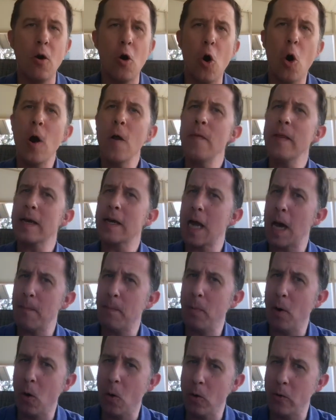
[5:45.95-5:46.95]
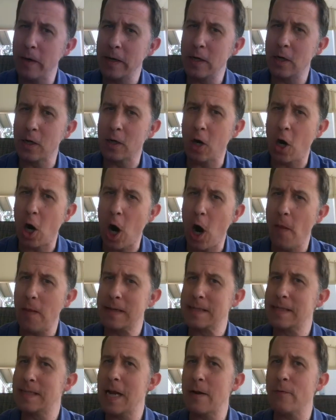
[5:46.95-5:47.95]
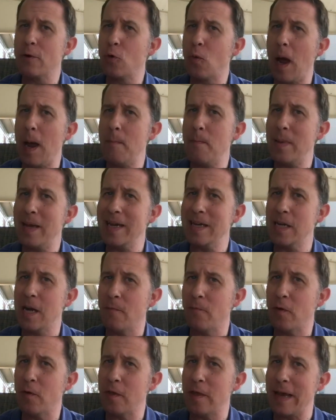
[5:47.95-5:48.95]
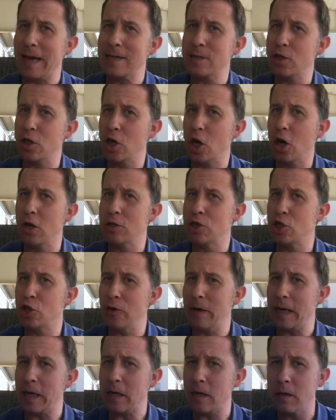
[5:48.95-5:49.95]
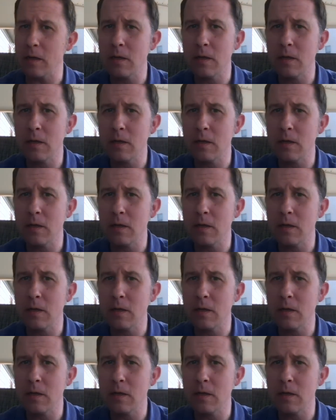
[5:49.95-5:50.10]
or in the cup holder in your car that's never quite big enough for the extra large drink.